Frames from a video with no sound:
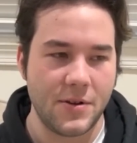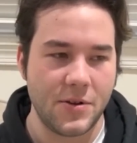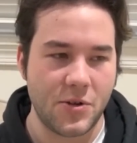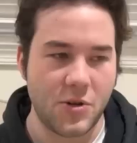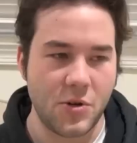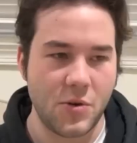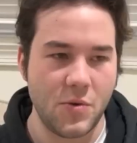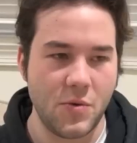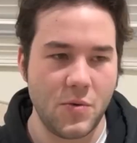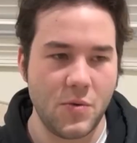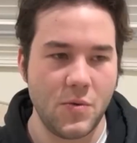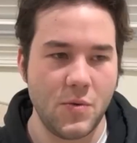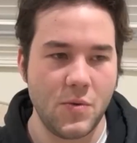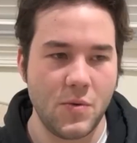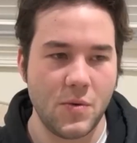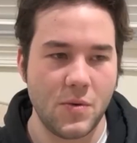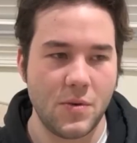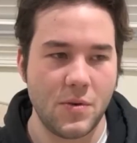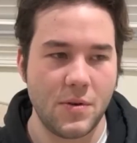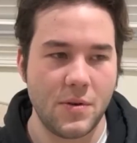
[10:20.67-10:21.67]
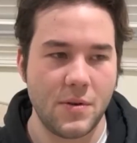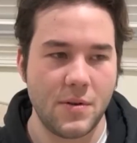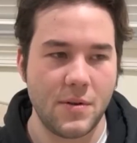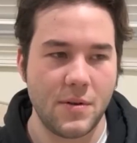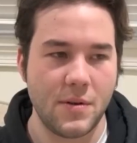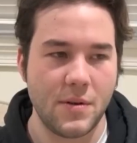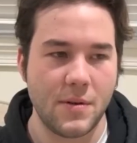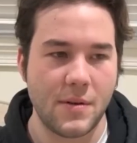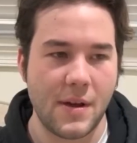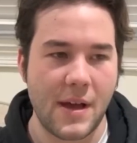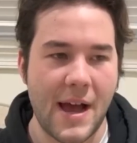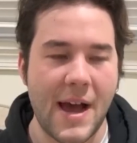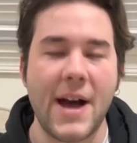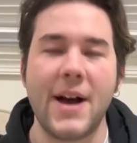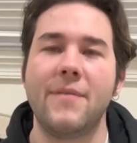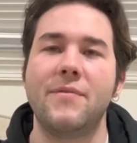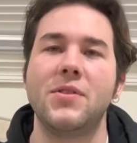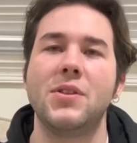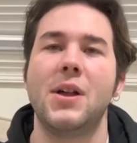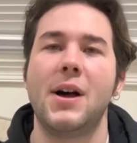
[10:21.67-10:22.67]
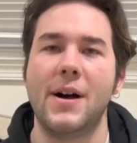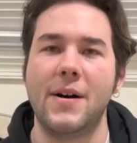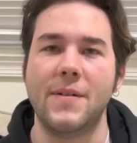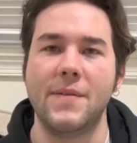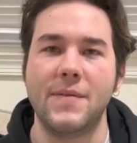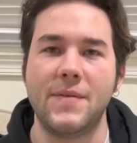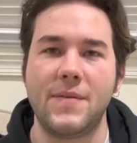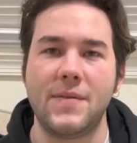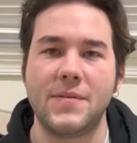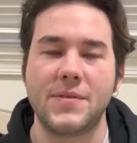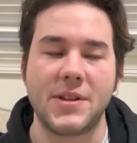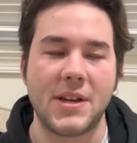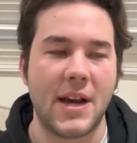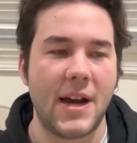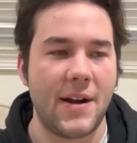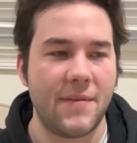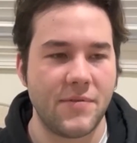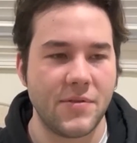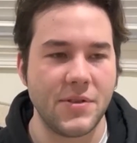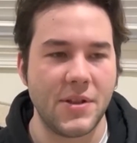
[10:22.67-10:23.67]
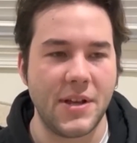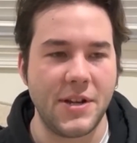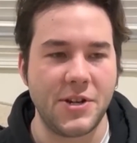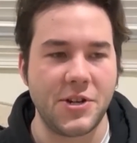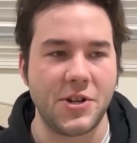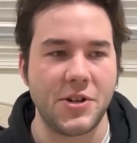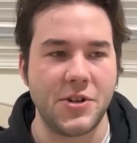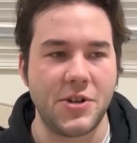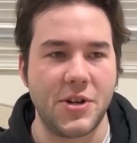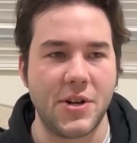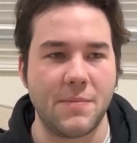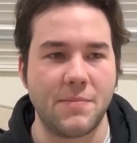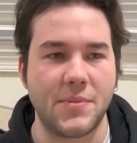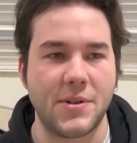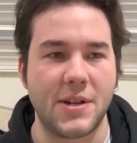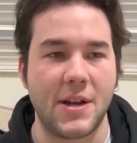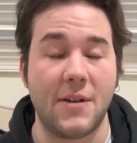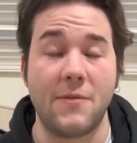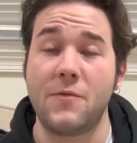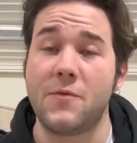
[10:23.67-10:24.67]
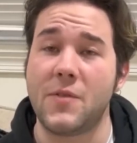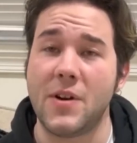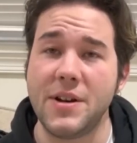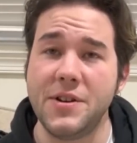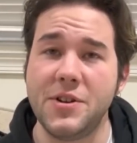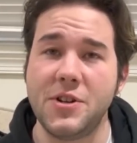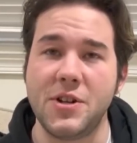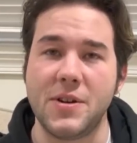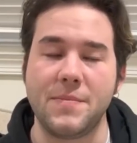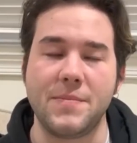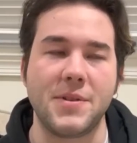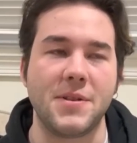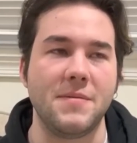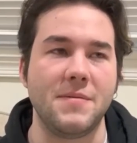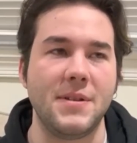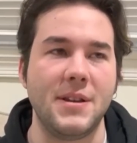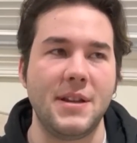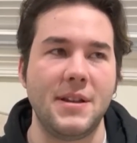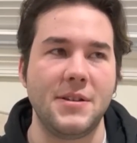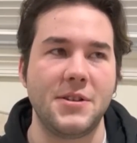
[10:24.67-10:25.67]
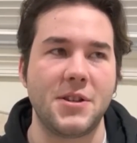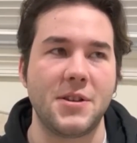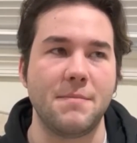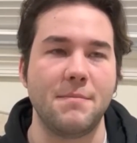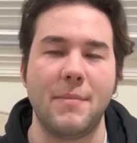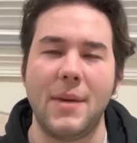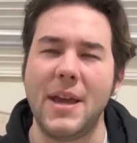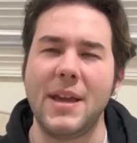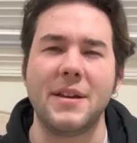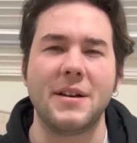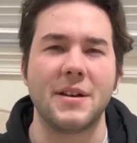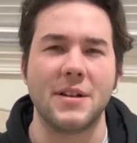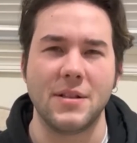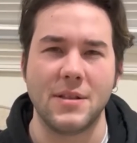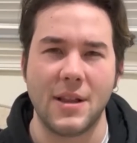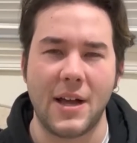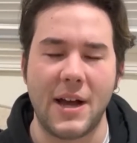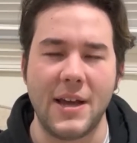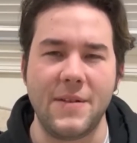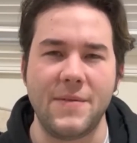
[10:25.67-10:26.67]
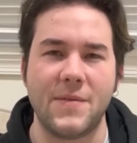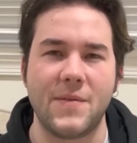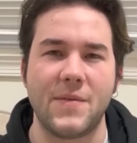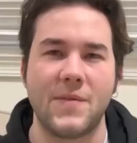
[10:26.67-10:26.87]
to have love, to have relationships, to have friendships, you need to make a life